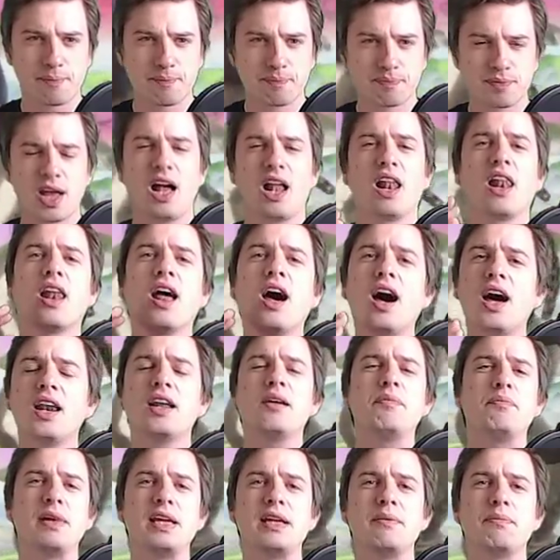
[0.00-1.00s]
A lot
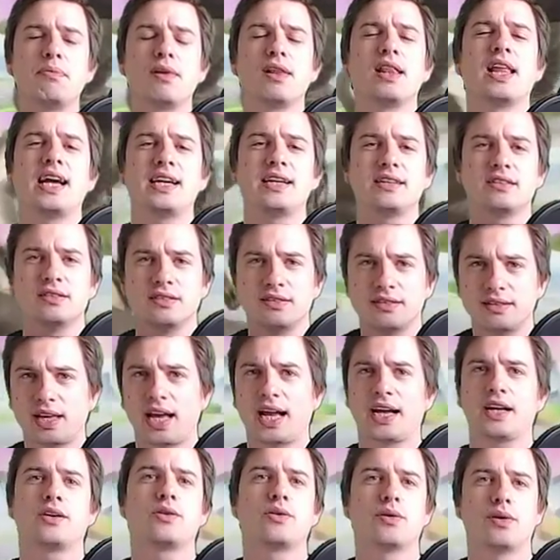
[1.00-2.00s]
of people like to
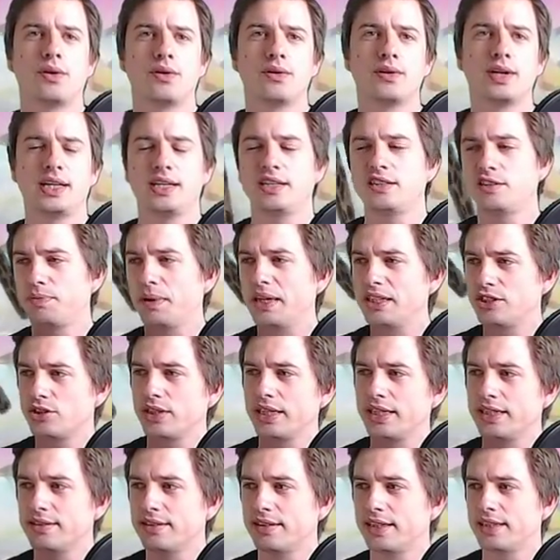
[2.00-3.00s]
tech roll, and
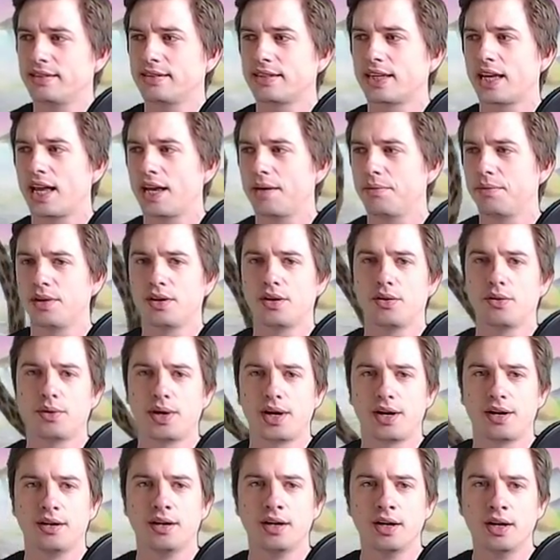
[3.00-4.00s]
especially in this game, you know,
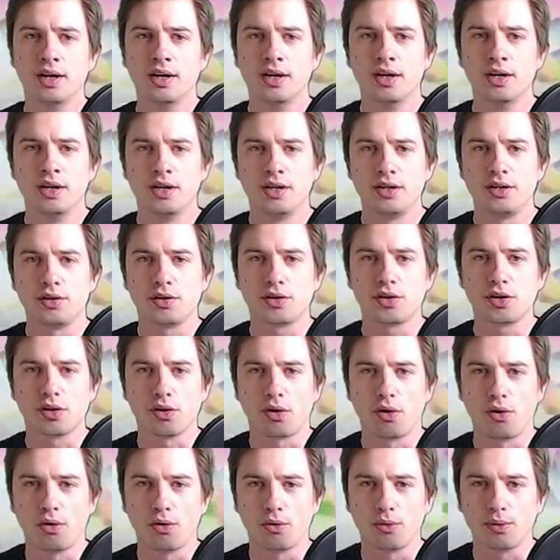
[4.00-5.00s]
where you could
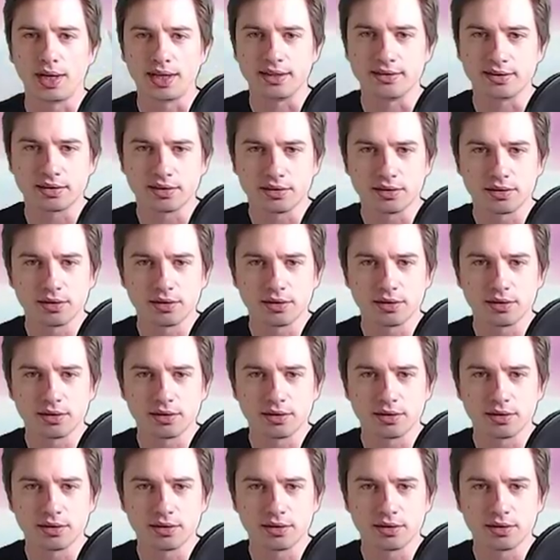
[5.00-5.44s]
always